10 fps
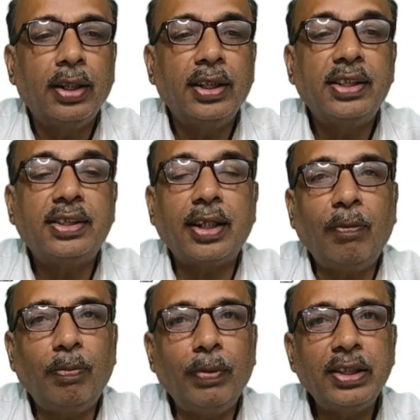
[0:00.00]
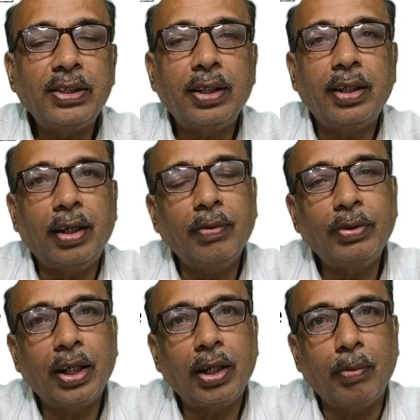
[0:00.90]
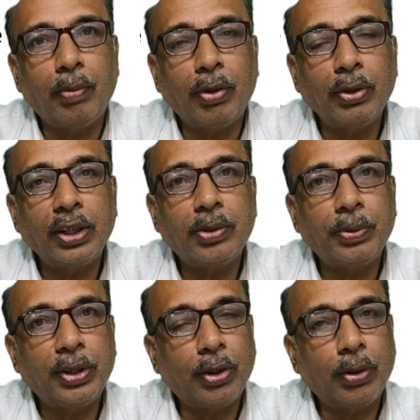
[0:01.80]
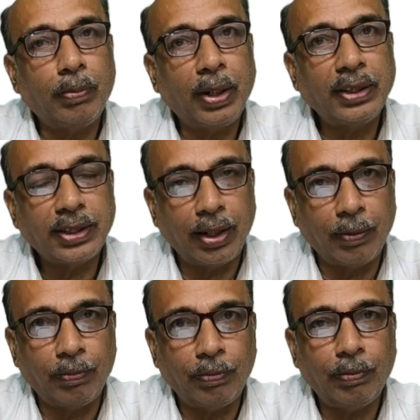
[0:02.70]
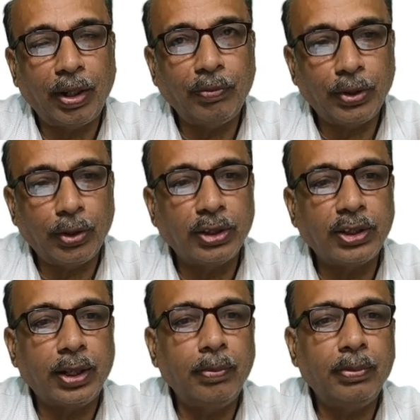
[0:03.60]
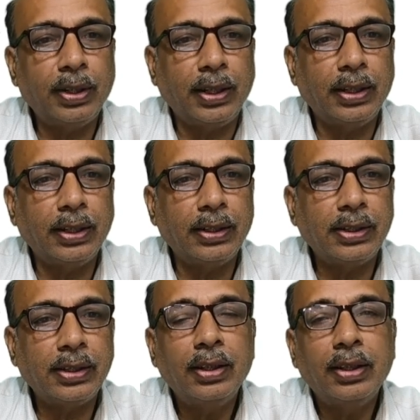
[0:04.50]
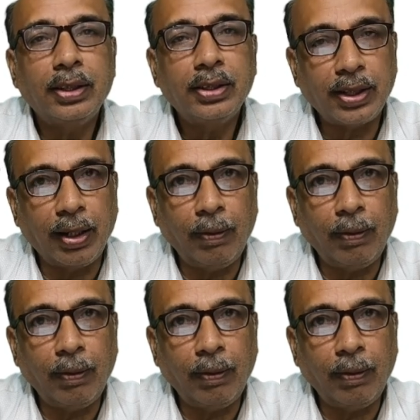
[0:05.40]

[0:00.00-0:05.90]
Self means if the amount is withdrawn by self, by withdrawal slip, then it is self.